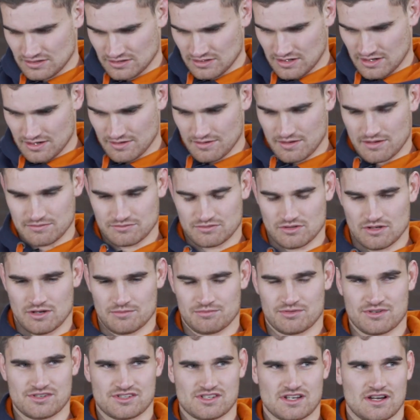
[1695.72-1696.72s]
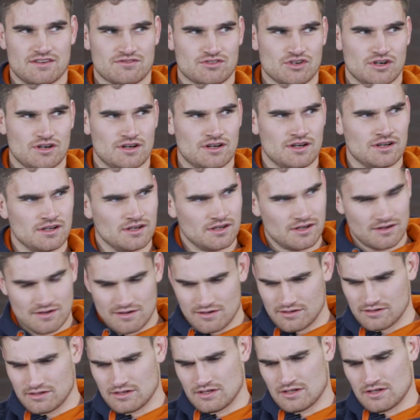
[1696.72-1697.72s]
No, I appreciate it. I've got
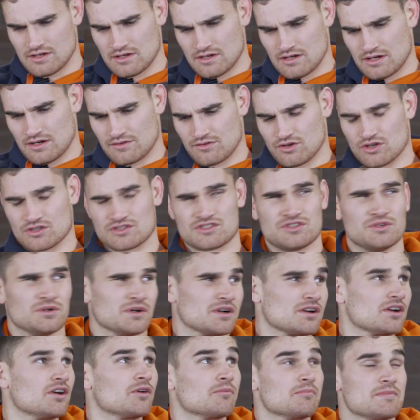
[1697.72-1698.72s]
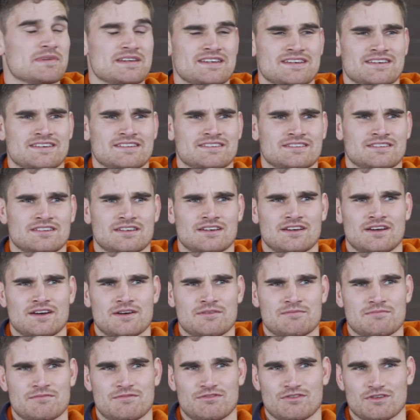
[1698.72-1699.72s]
a 2:00 meeting,
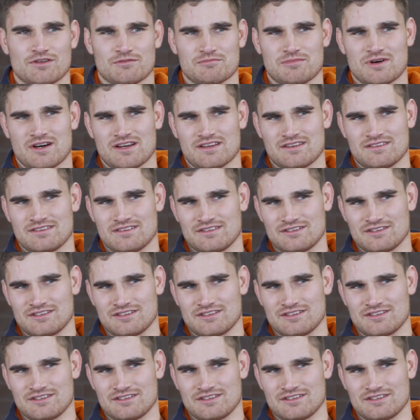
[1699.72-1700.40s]
followed by